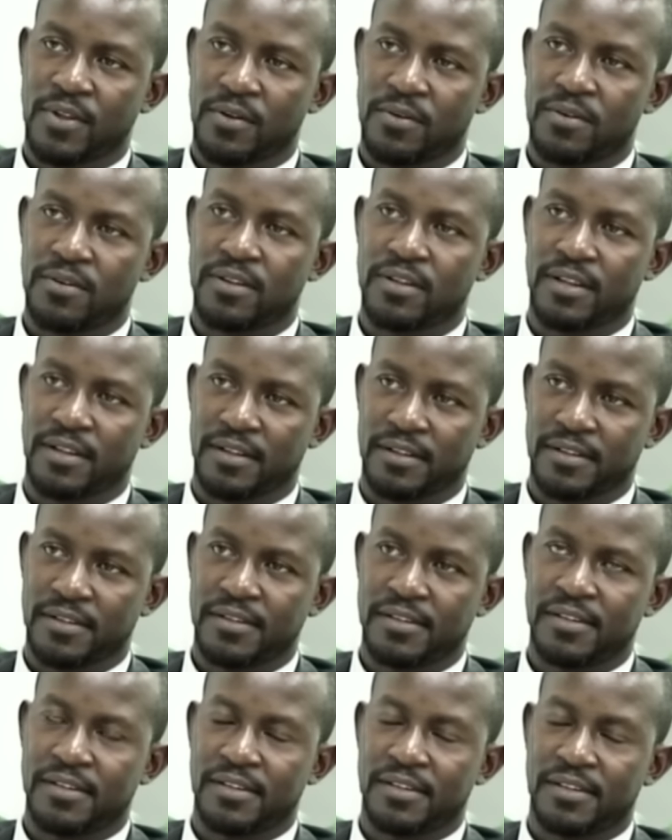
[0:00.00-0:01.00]
Okay. Yeah.
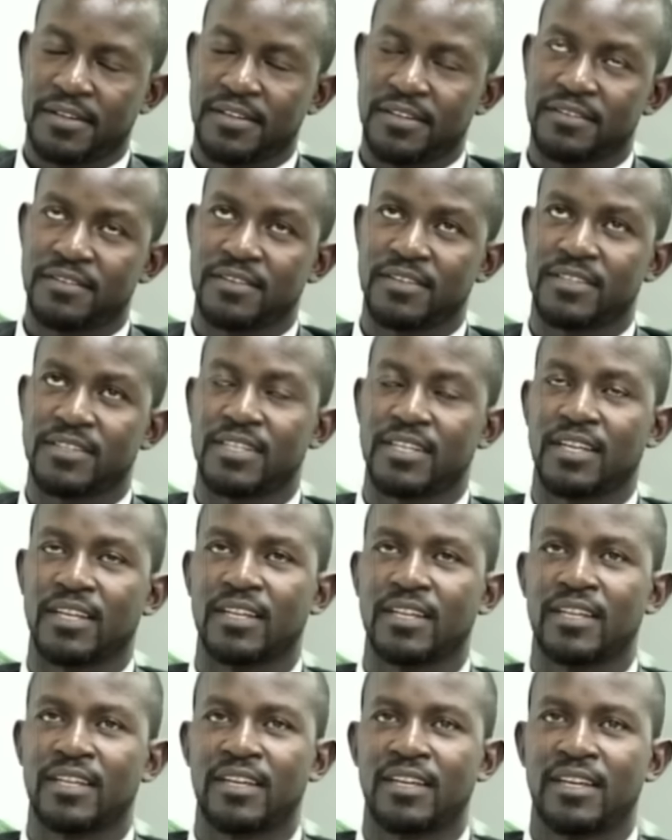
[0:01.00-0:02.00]
Interesting.
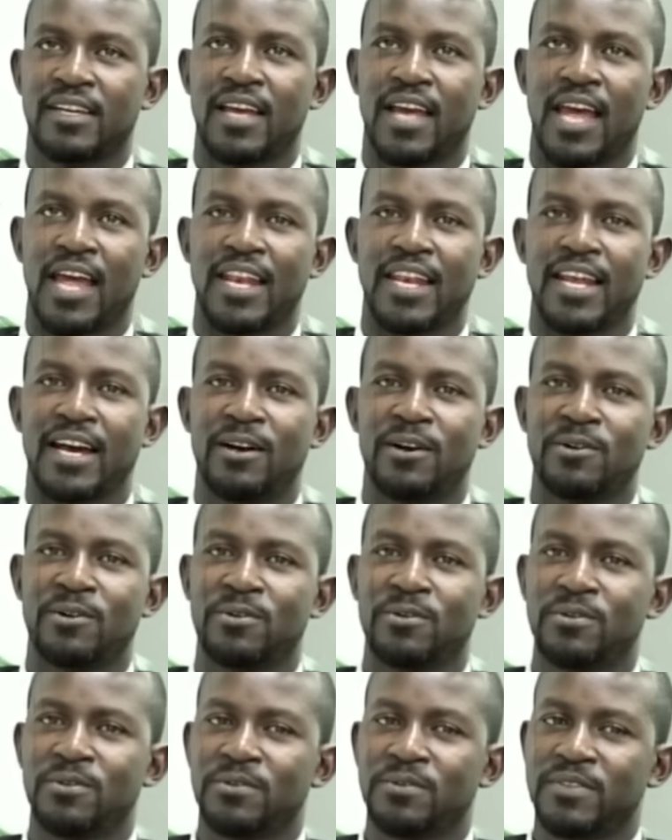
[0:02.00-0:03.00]
And
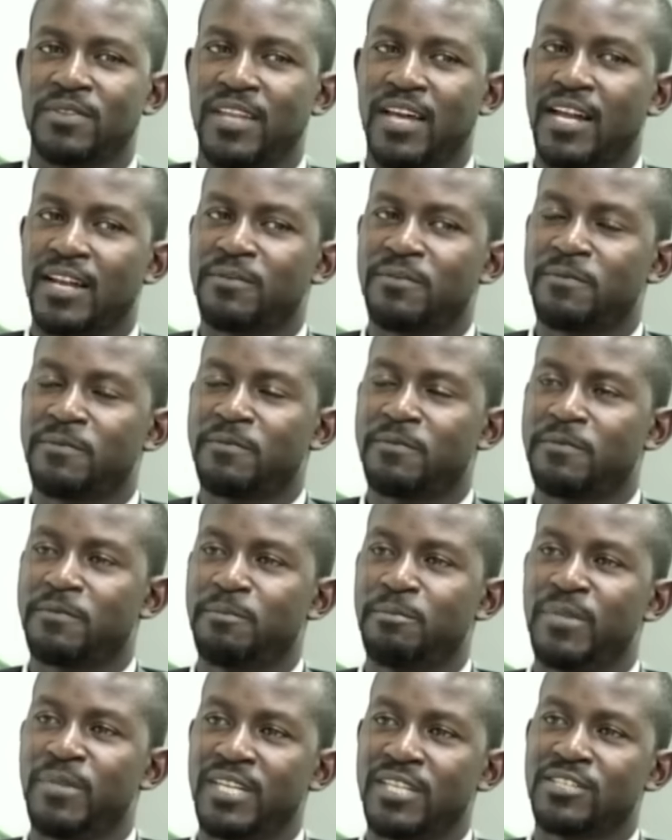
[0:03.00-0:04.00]
now that
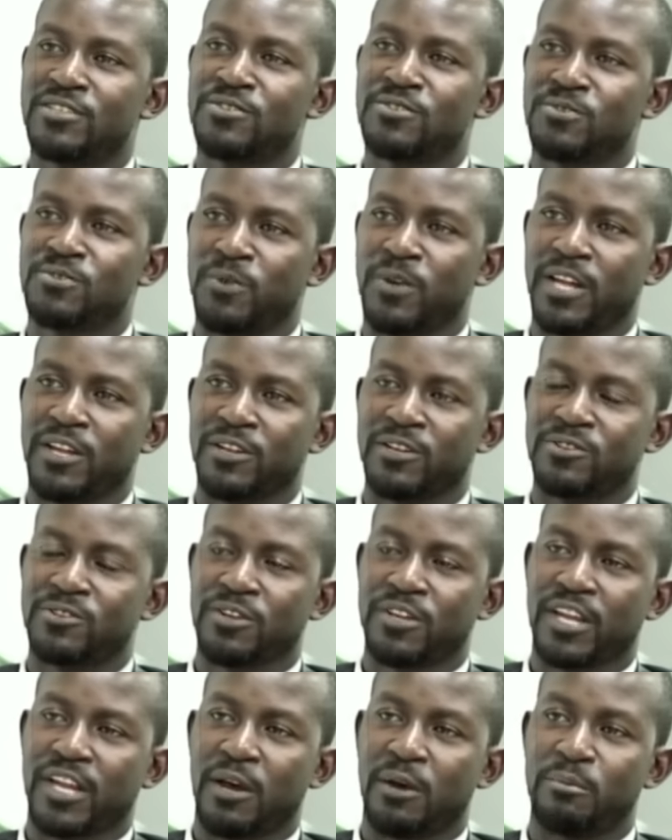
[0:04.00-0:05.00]
bit where you're
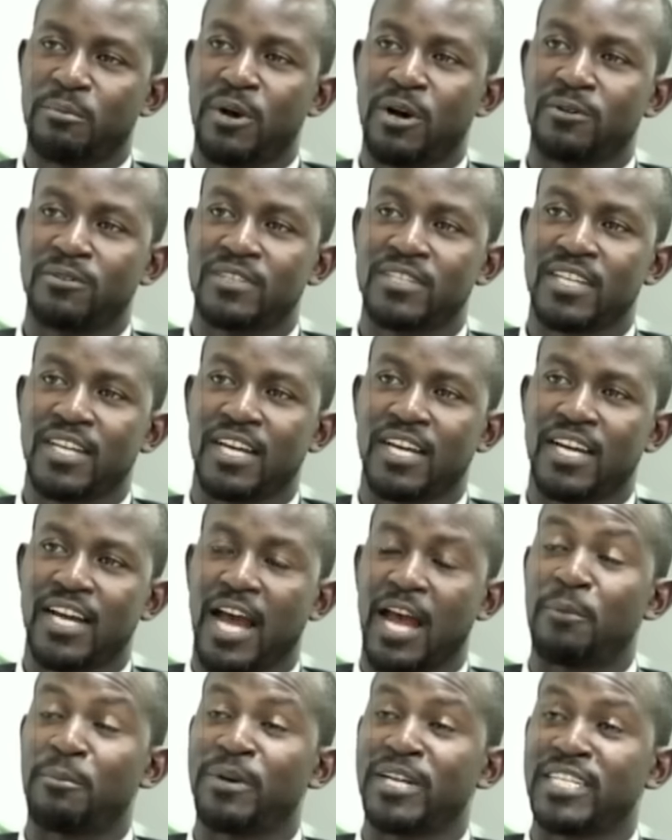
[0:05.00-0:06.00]
talking about
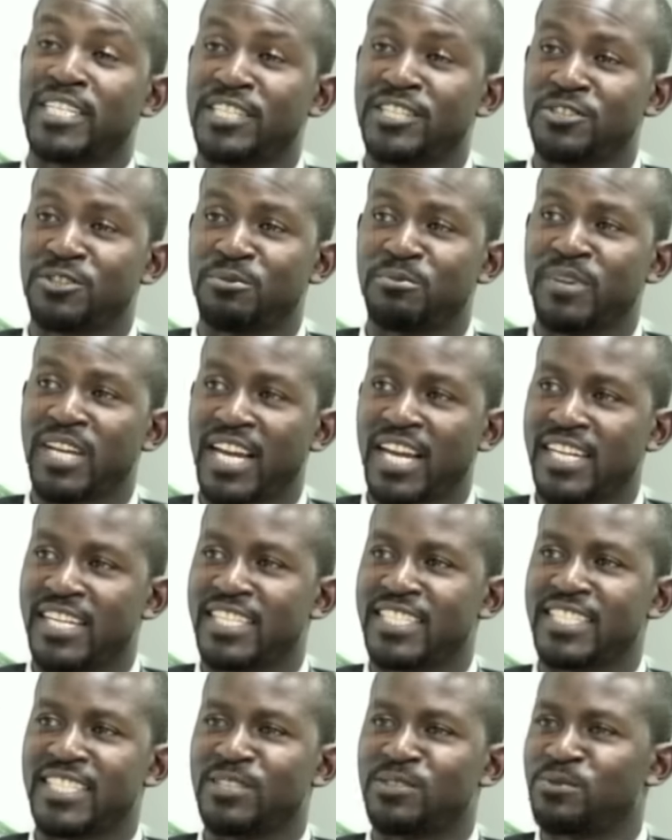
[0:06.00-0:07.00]
hypertension being a
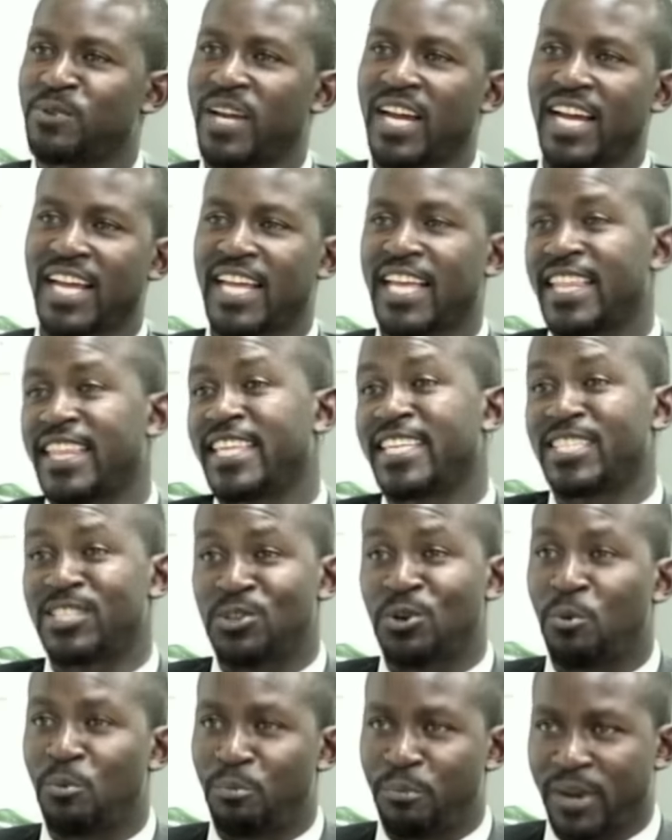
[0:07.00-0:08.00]
disease where there's
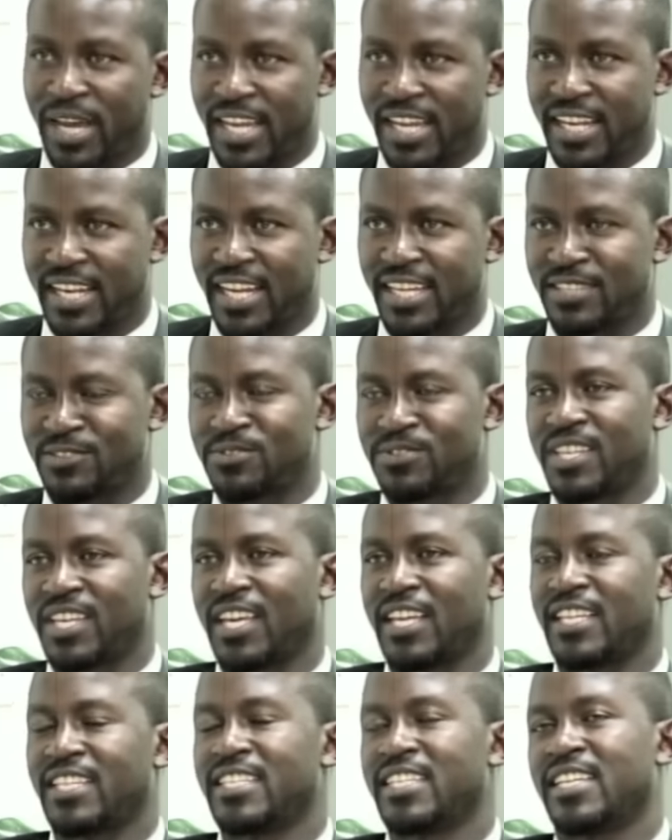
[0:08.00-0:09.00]
no pain, as you say,